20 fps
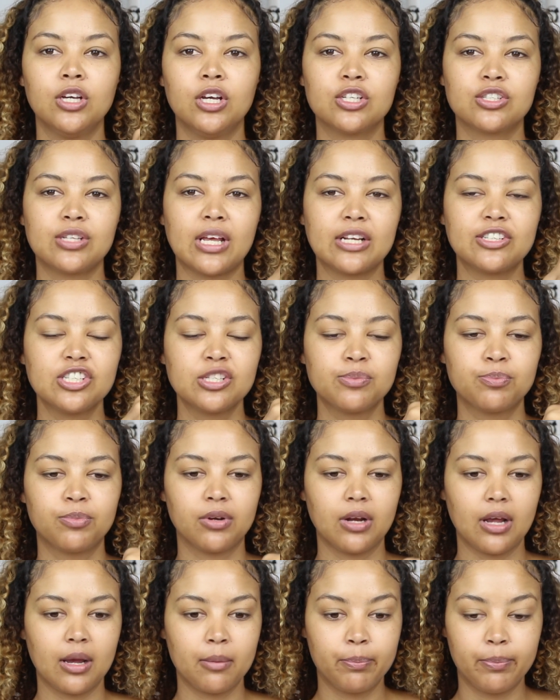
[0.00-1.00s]
so I just put
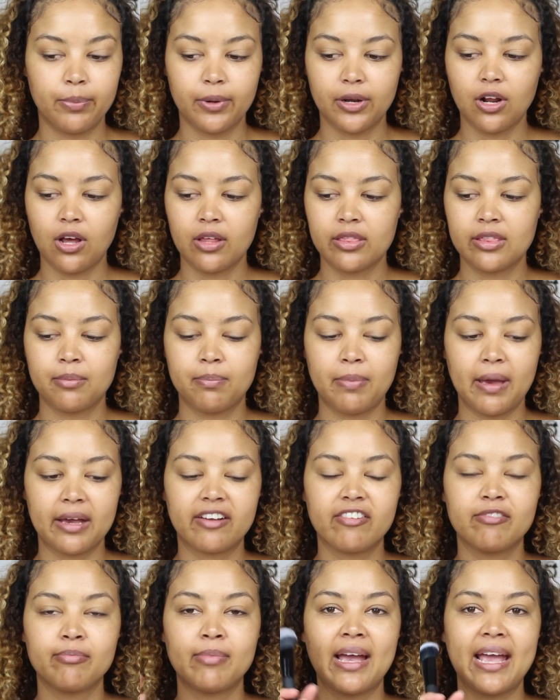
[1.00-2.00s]
a bit on the back
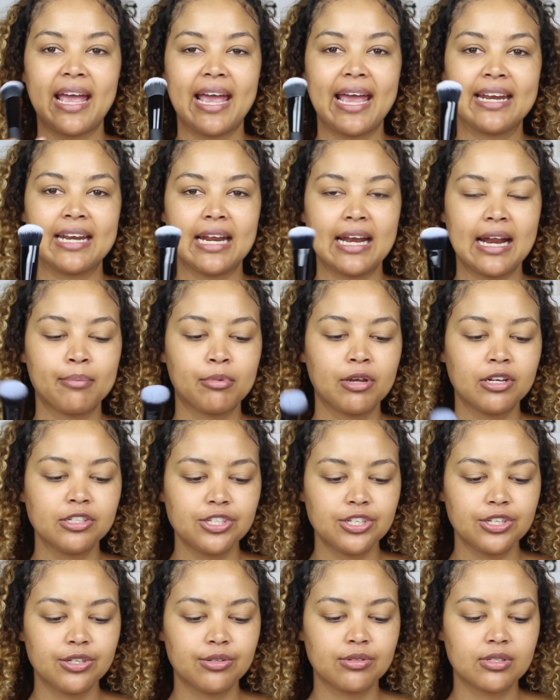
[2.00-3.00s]
of my hand, and I'm going
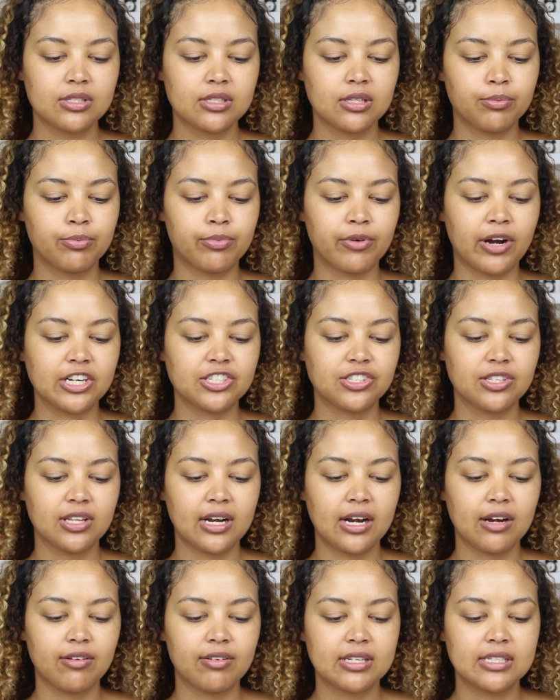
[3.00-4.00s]
to use the brush that
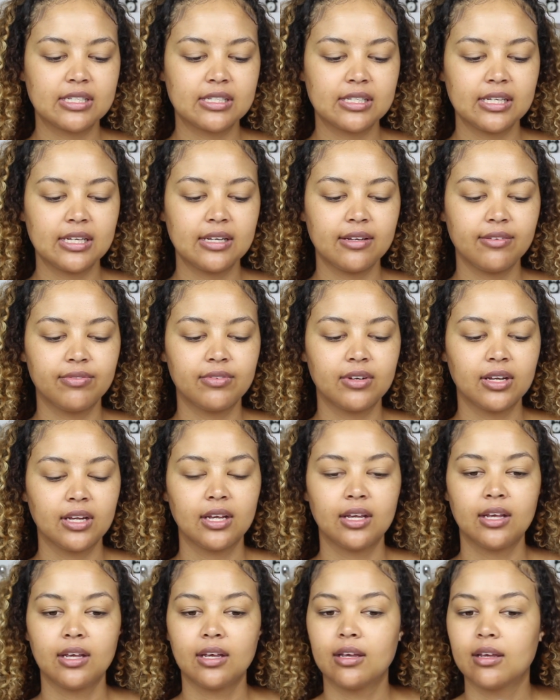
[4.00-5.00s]
I received
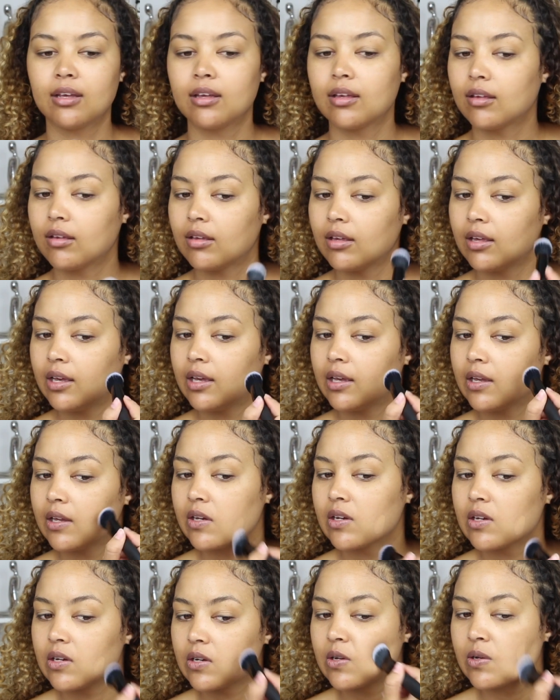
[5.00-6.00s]

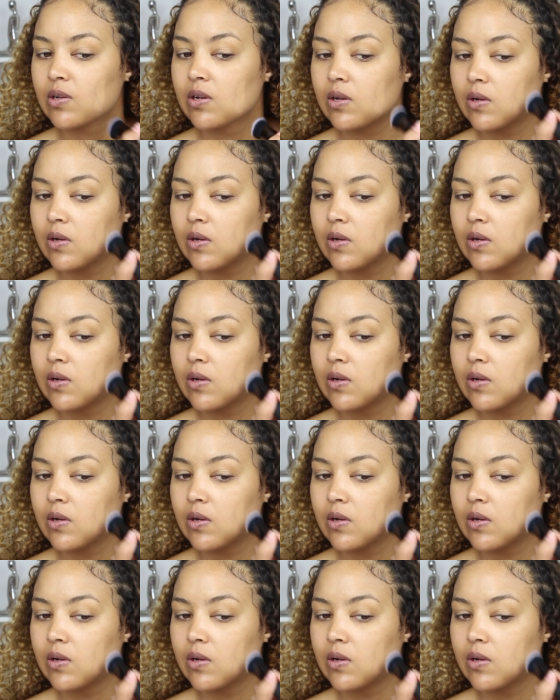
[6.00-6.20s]
and